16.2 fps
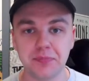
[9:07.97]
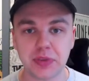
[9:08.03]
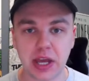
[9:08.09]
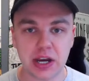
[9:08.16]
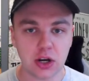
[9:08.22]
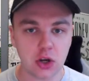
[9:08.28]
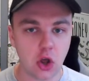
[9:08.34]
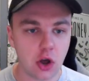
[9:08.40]

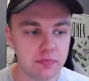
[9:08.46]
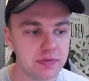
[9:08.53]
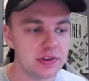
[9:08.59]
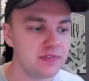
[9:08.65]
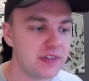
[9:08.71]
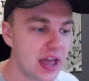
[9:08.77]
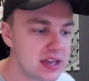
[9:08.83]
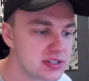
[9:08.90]
And a lot of
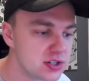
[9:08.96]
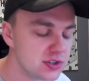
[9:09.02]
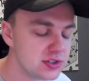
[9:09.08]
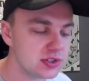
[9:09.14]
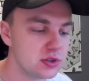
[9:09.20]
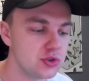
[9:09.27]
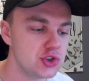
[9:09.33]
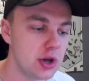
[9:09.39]

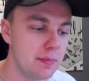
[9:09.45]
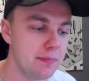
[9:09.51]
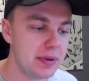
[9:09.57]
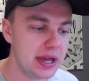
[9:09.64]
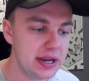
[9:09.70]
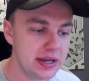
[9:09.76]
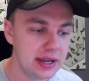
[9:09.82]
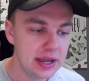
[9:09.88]
investors, they'll jump
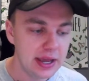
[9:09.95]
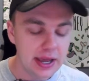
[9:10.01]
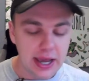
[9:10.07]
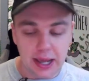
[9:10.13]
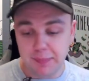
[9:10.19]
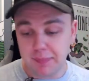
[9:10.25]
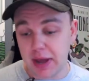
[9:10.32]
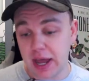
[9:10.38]
in
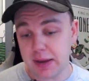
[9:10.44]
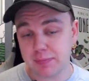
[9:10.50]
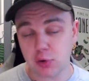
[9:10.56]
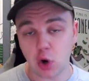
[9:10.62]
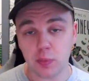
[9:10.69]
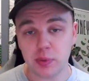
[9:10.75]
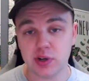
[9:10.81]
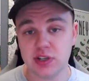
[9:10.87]
and buy
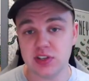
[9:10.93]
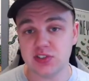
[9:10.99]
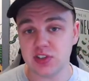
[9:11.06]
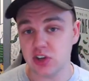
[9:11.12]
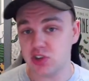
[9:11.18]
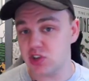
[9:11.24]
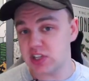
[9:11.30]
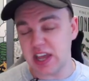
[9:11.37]
properties
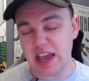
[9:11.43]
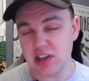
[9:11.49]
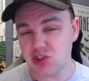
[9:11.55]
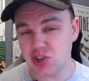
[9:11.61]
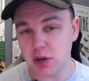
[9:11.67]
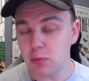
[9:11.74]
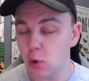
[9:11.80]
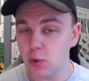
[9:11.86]
such as
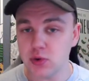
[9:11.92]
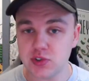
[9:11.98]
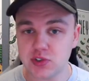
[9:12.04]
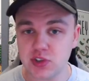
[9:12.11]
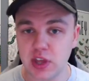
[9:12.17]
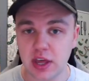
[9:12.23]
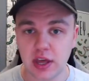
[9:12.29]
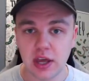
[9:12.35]
HMOs
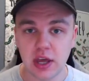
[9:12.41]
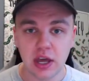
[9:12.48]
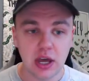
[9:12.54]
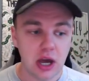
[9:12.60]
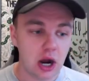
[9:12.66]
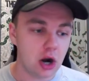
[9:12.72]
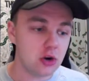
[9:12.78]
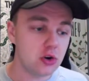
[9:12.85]
that
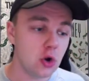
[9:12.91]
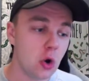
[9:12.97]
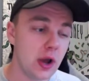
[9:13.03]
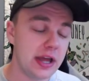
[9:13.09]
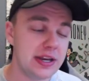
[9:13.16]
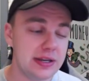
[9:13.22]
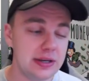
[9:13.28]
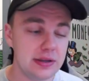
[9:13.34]
are not
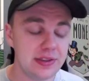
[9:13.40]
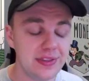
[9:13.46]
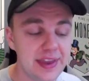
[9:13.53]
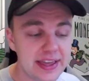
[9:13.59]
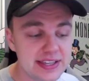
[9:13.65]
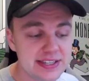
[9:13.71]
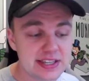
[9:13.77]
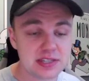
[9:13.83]
in the
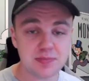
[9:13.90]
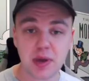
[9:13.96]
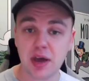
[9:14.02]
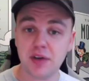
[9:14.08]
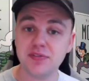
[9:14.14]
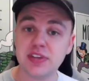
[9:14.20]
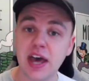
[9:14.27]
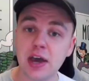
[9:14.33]
nicest bit
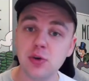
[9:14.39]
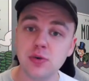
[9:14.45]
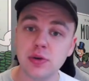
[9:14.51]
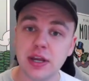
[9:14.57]
of town.